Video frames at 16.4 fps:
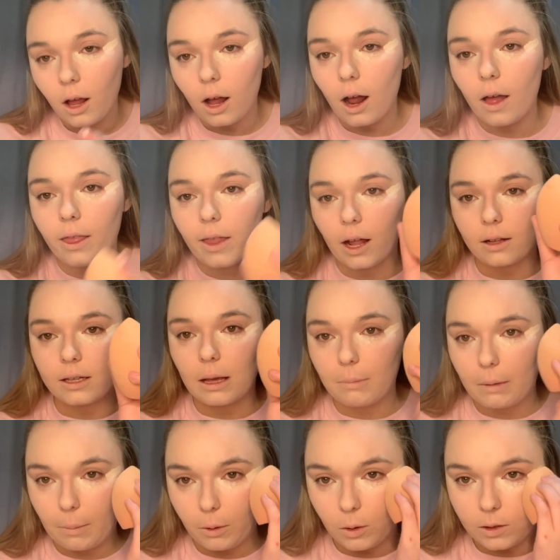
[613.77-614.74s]
and then I'll take
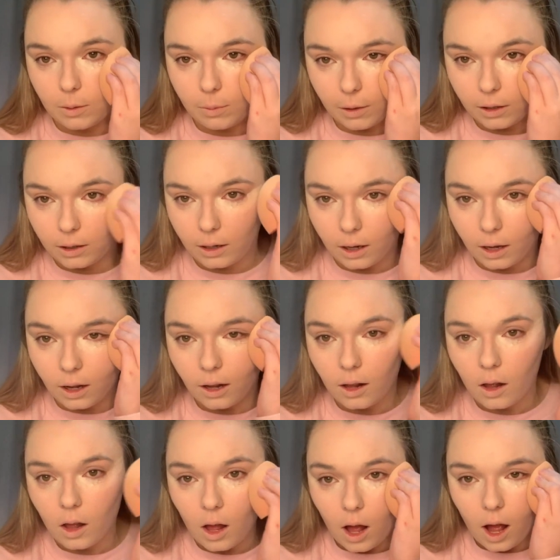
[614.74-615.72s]
my beauty blender
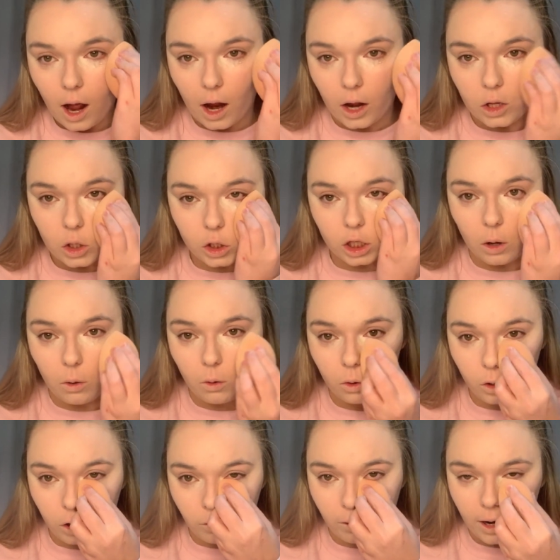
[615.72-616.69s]
and just go
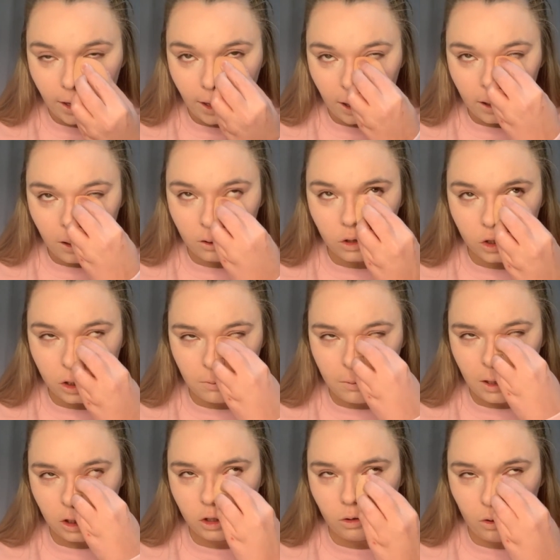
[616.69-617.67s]
under it again just to
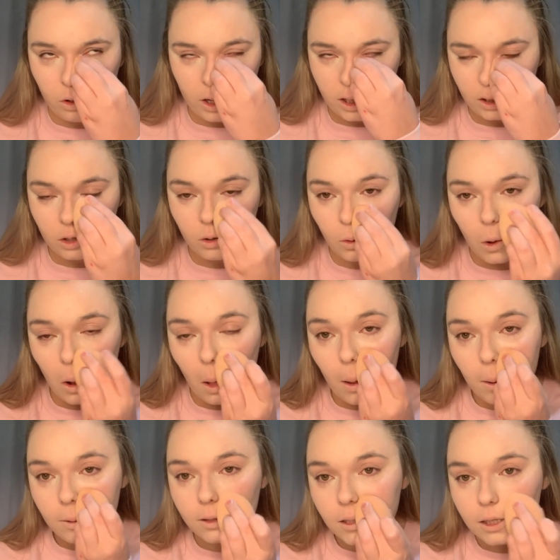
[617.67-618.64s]
make sure it's all
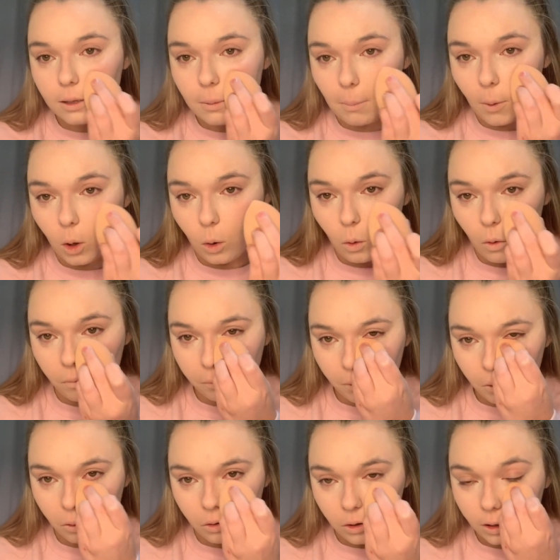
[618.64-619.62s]
smooth
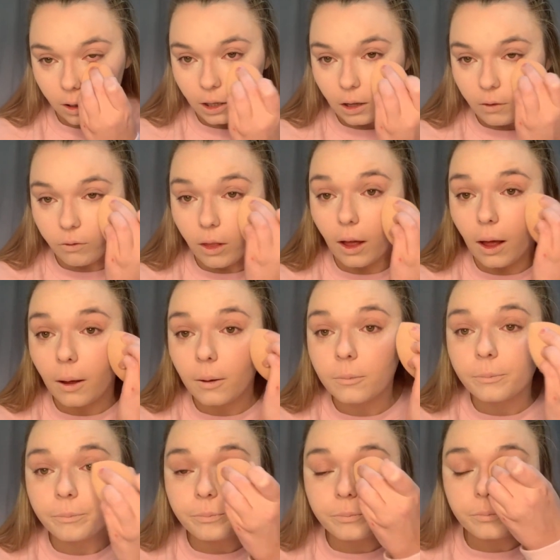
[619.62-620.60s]
underneath there.
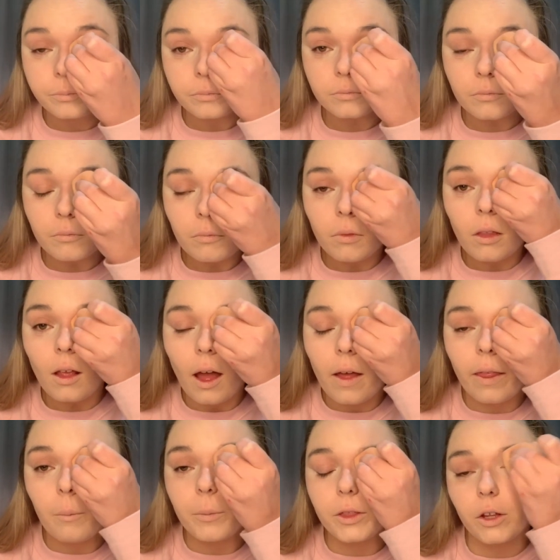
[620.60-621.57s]
And
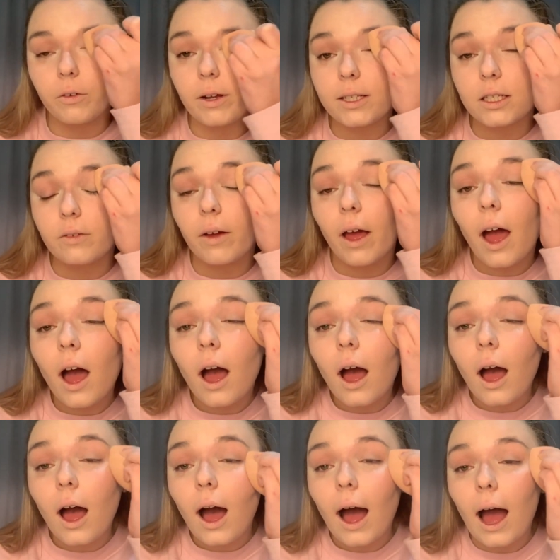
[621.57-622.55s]
then with the rest of it,
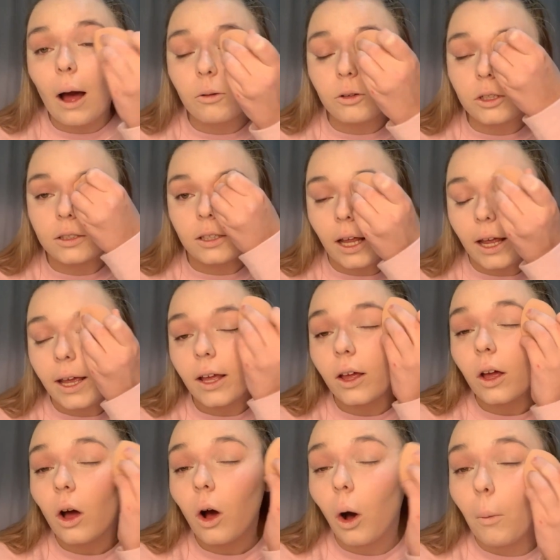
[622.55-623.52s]
I'll just
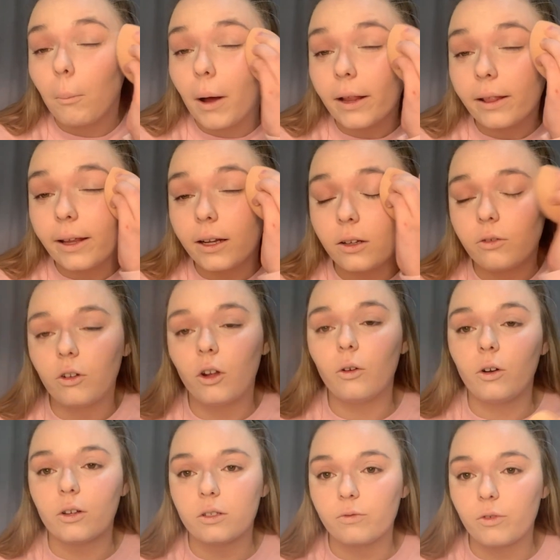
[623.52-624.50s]
take on my lids. So
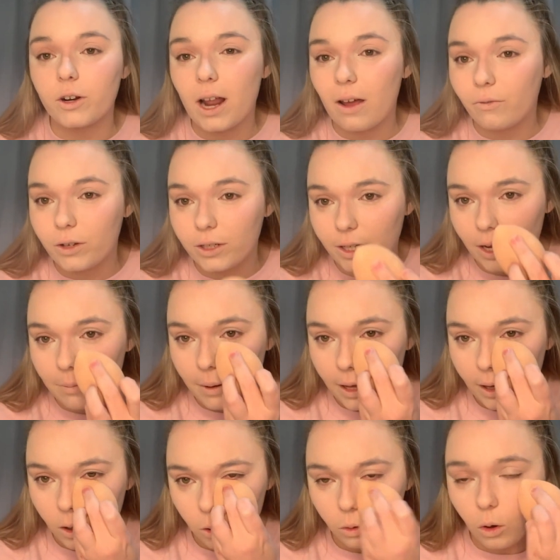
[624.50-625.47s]
because for an everyday
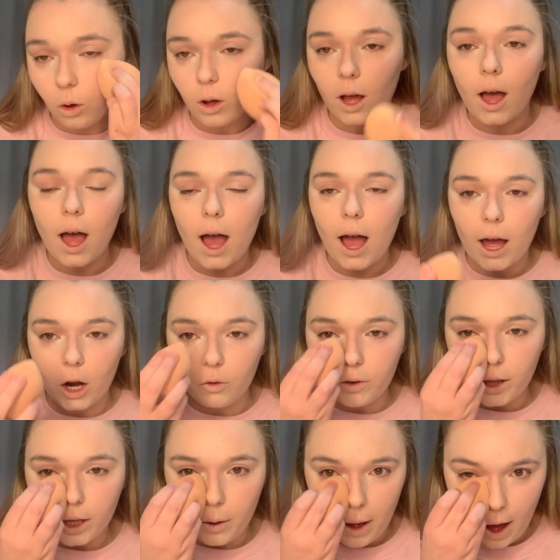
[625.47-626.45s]
makeup look, I don't
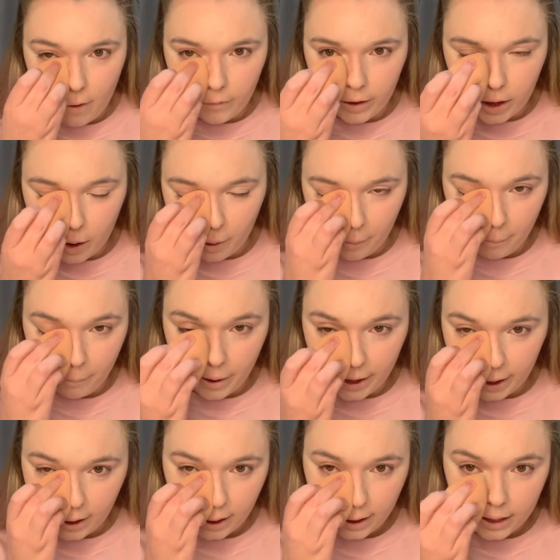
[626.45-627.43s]
really go heavy on my
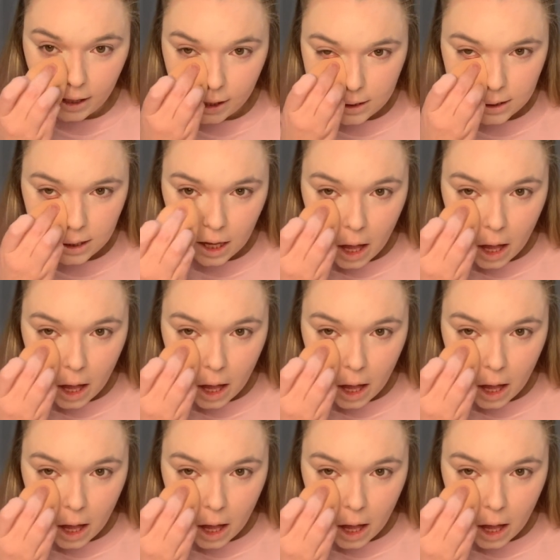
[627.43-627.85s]
eyes.